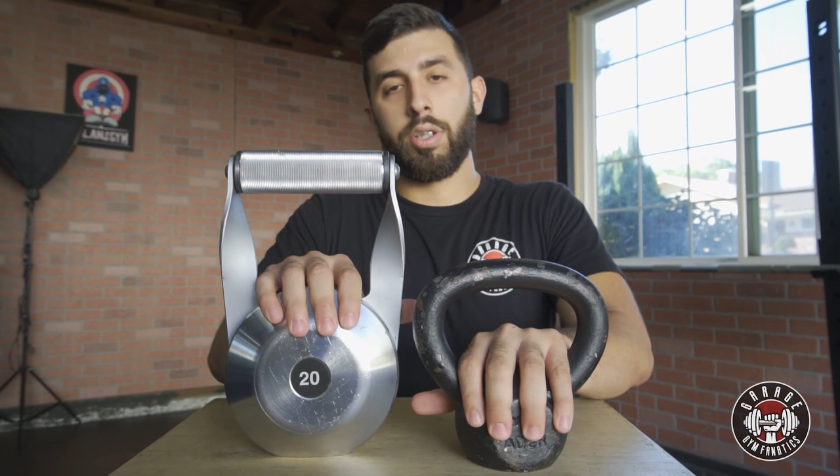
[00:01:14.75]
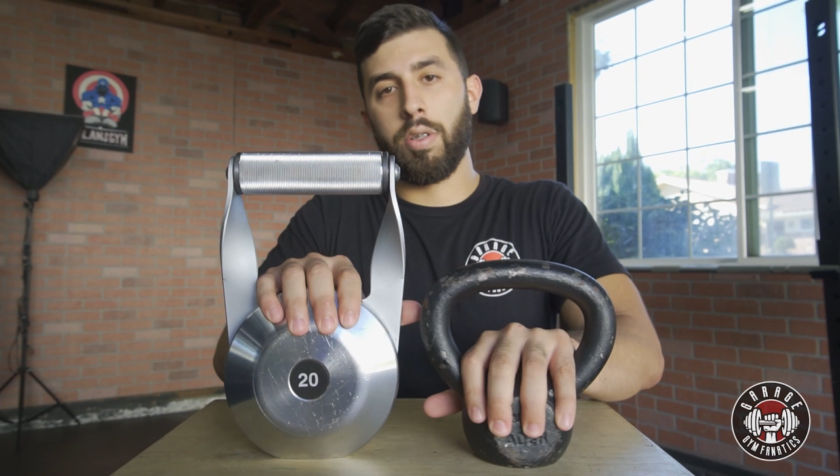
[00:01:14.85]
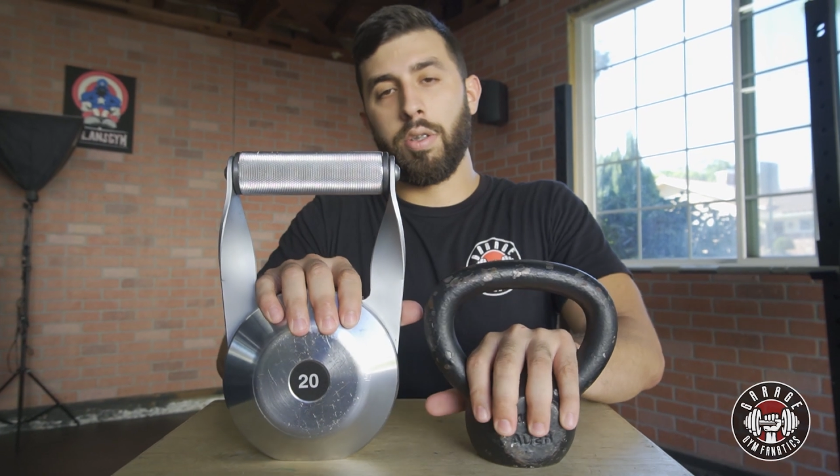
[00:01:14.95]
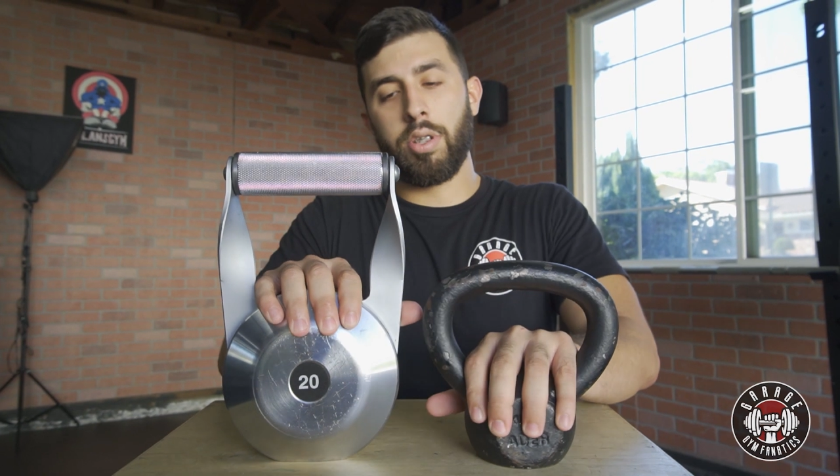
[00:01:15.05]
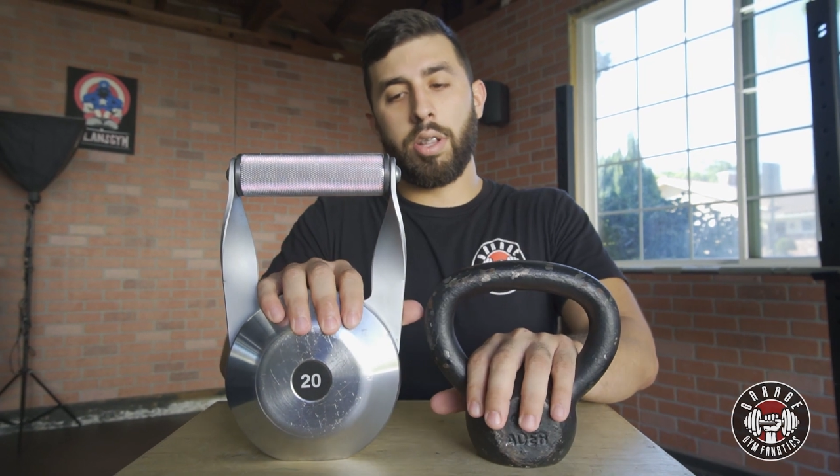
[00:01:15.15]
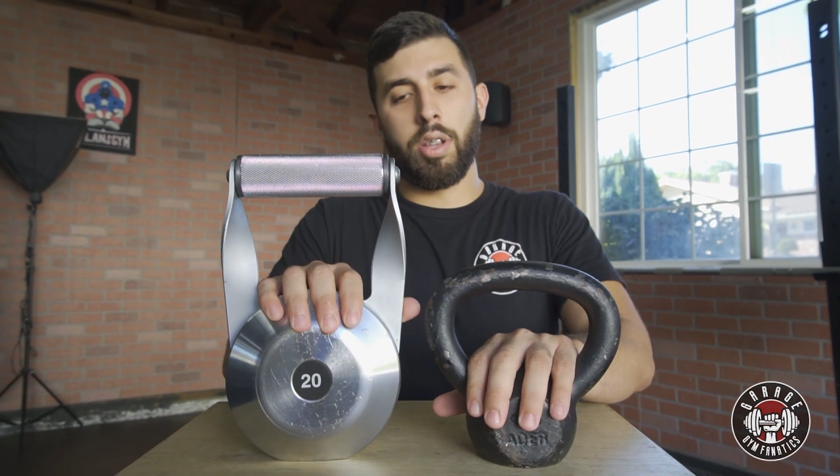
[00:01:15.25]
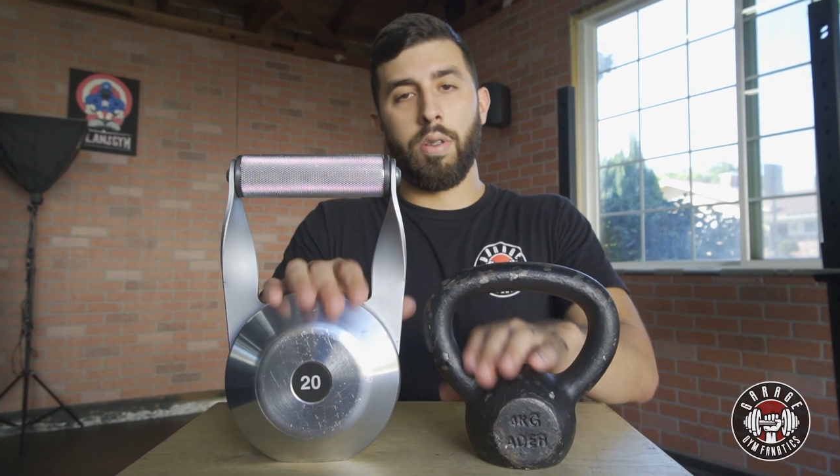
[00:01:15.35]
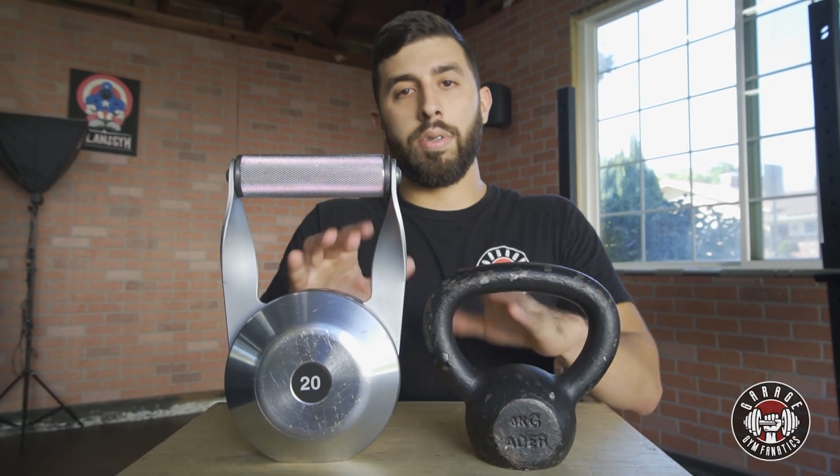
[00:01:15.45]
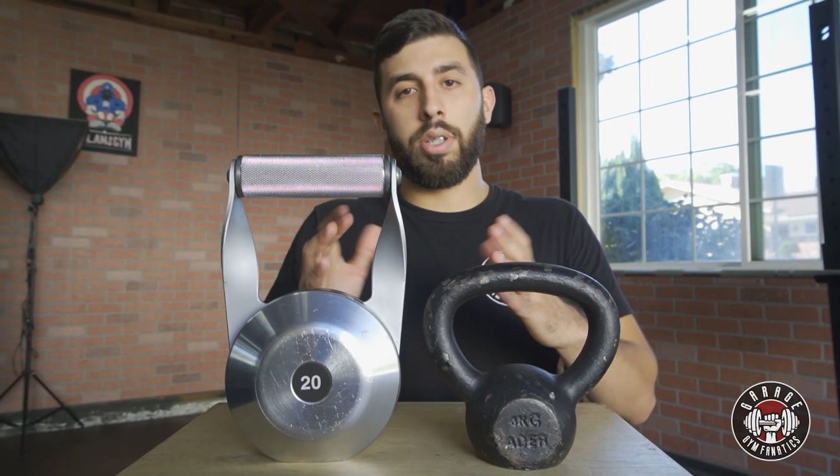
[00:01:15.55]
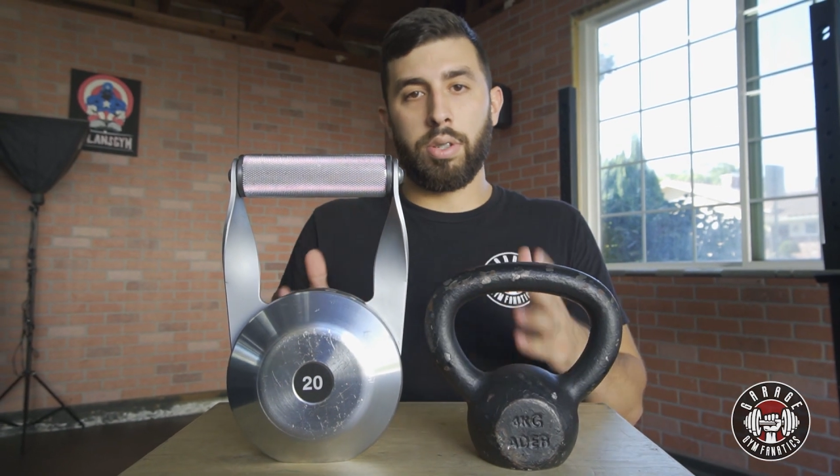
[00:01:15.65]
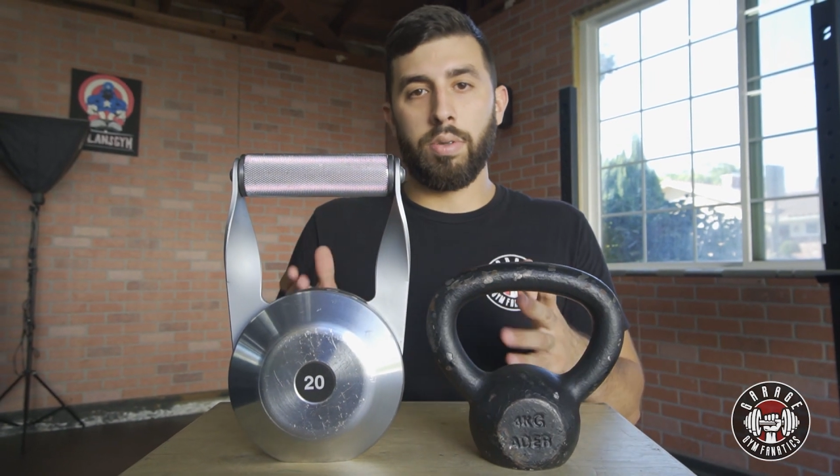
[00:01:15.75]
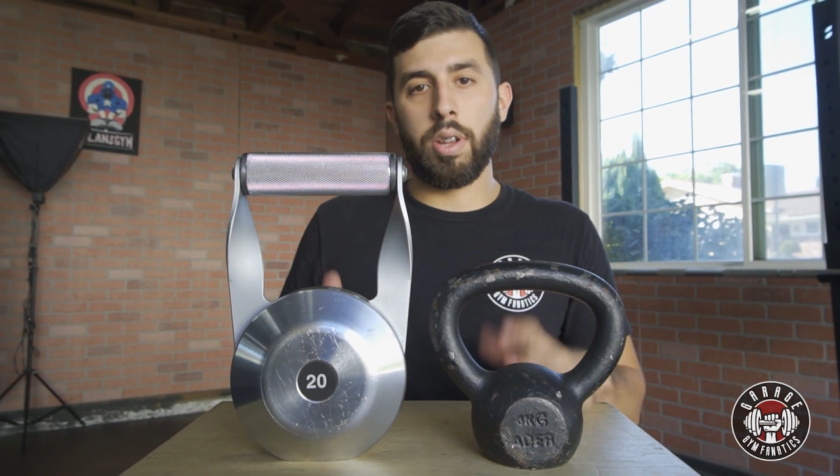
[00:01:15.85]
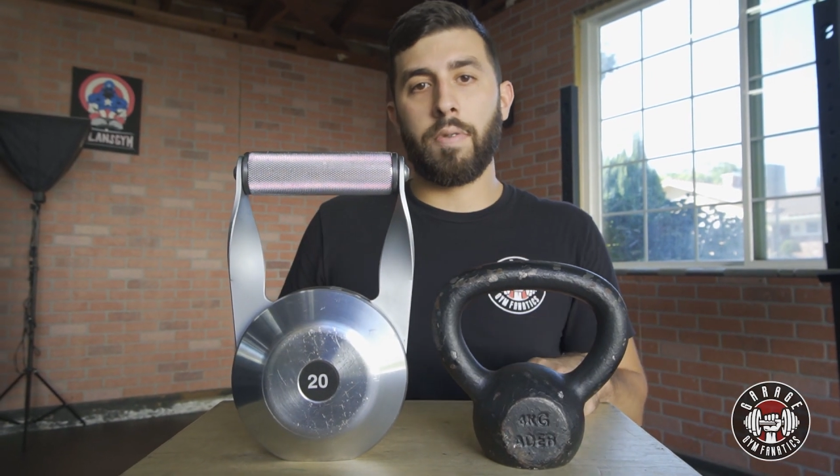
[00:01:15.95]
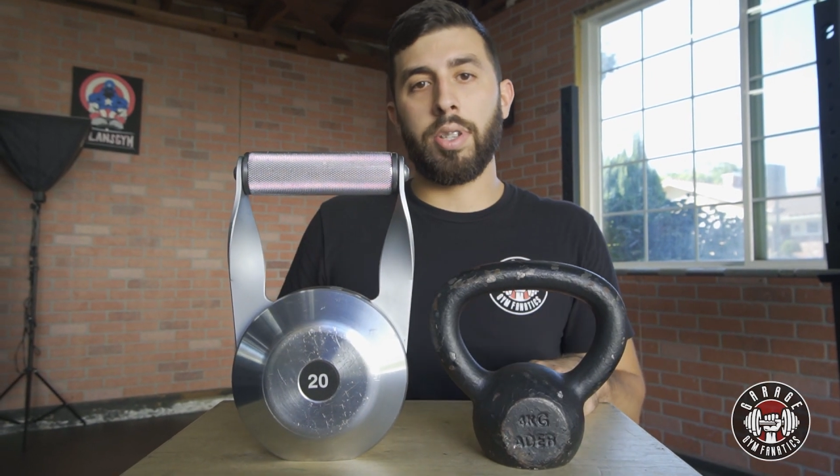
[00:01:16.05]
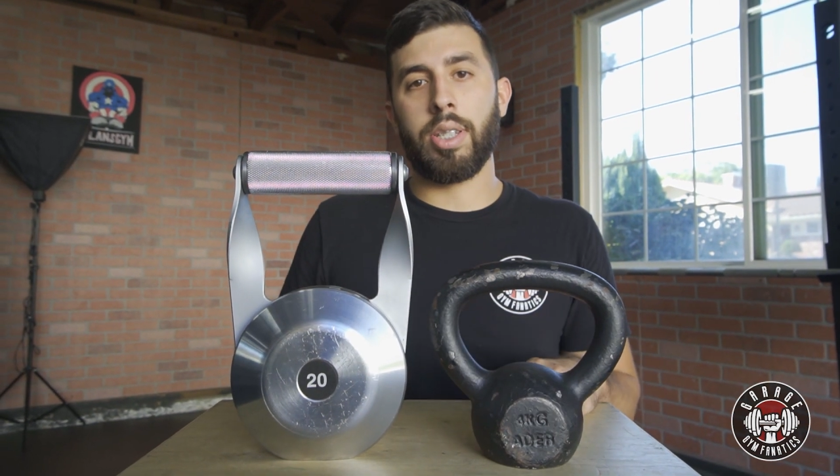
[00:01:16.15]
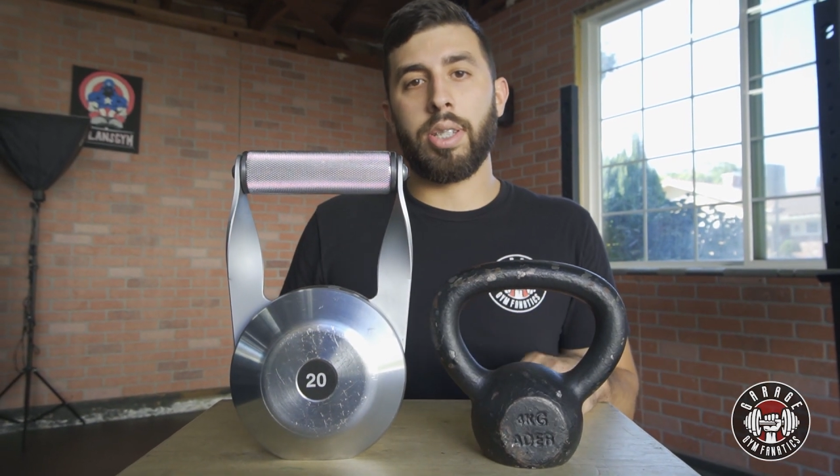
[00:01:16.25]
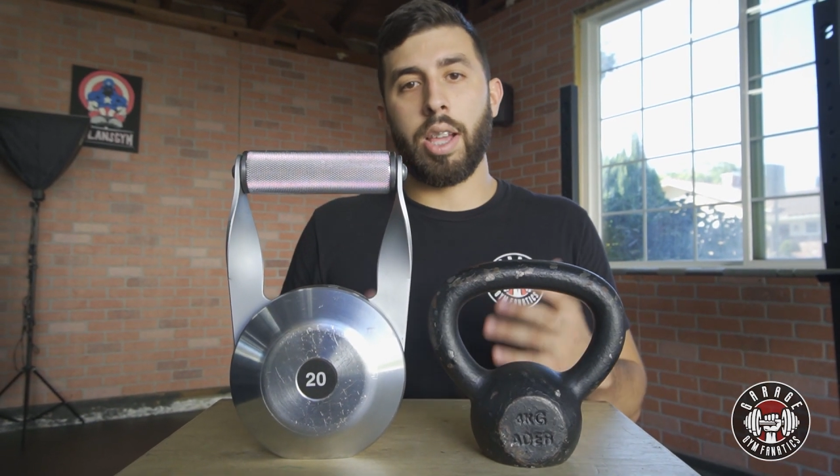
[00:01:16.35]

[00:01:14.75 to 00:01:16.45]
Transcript: So those are the only two differences